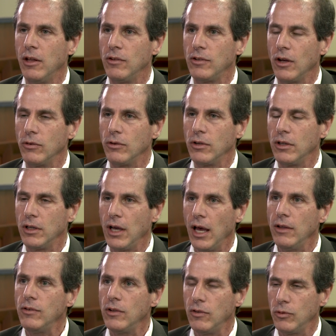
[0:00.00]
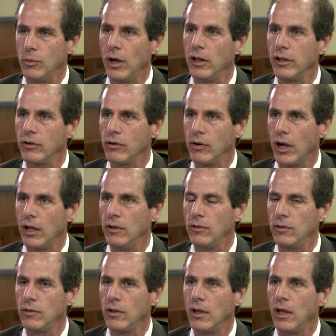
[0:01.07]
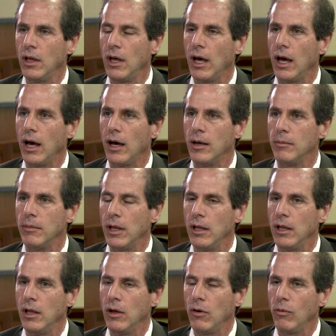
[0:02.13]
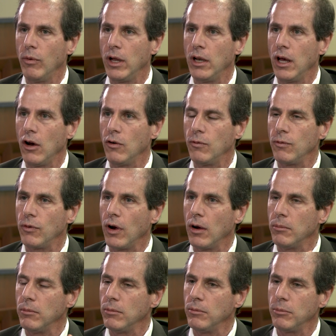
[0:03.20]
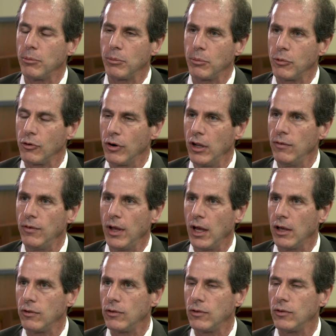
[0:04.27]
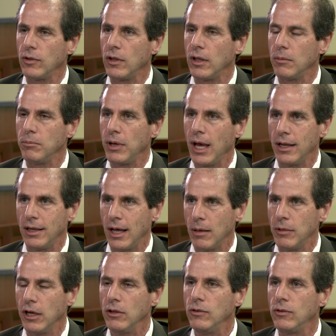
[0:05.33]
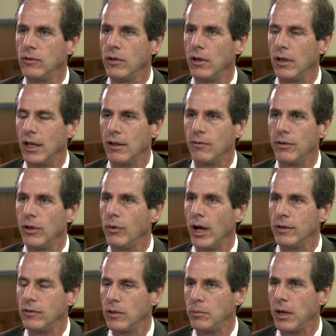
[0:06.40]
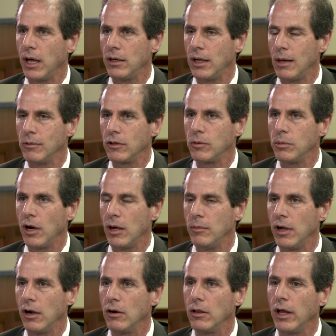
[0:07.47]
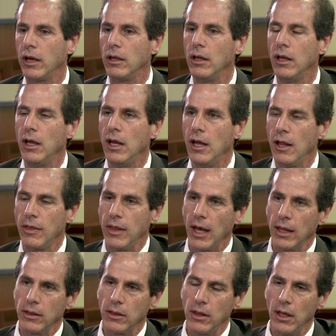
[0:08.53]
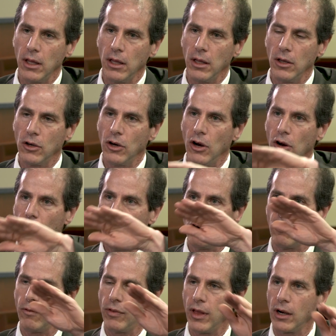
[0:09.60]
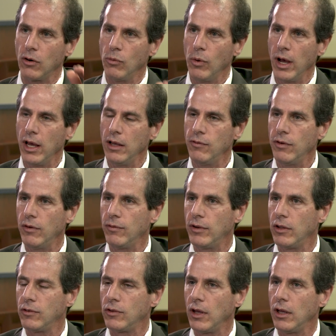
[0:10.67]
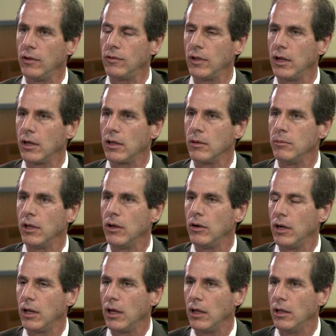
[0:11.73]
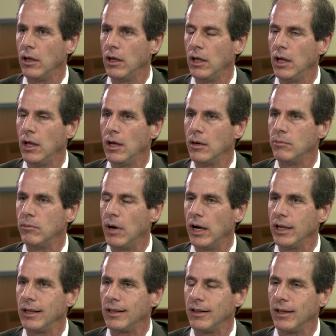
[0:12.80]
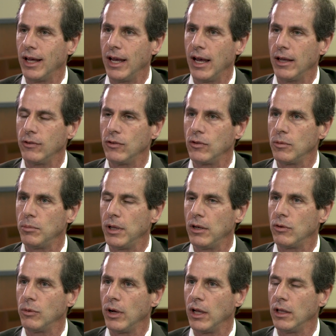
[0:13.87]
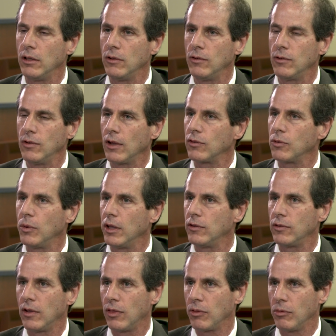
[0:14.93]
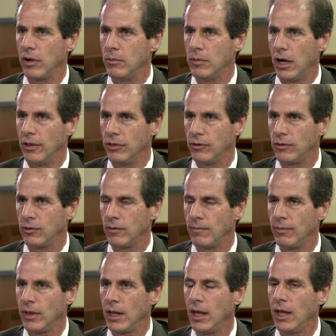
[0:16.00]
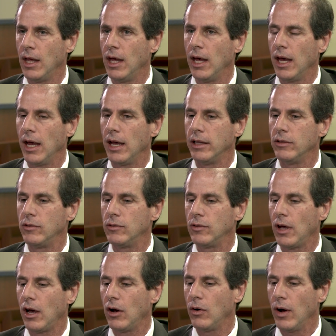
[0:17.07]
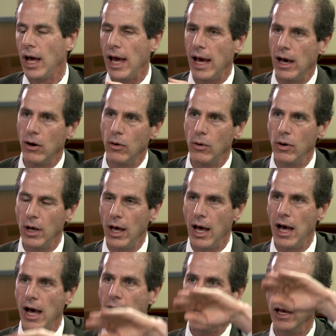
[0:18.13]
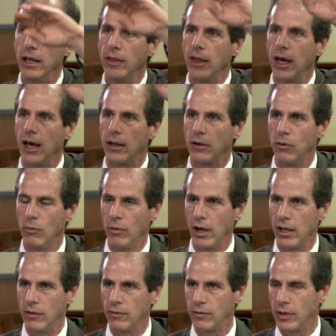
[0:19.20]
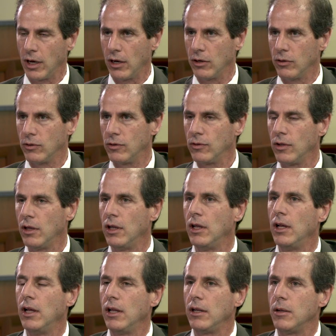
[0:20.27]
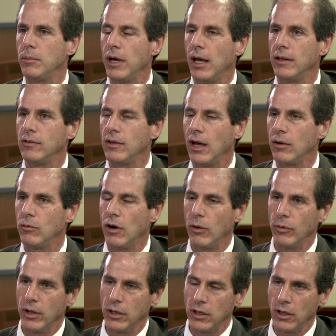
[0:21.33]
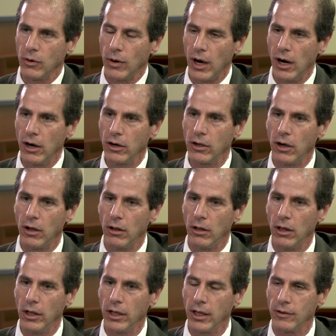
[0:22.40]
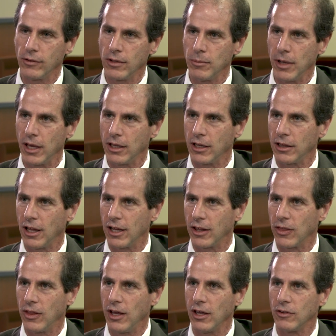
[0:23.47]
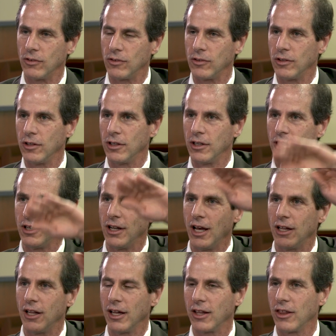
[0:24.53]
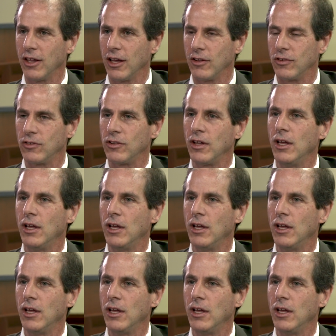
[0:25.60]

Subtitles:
So cases will increase. We know from previous pandemics, influenza pandemics primarily, that the curve, that a wave of disease in a community might last between 6 weeks and 3 months. And so how high that wave goes depends on what we do. Our goal is to make it like this, not like this.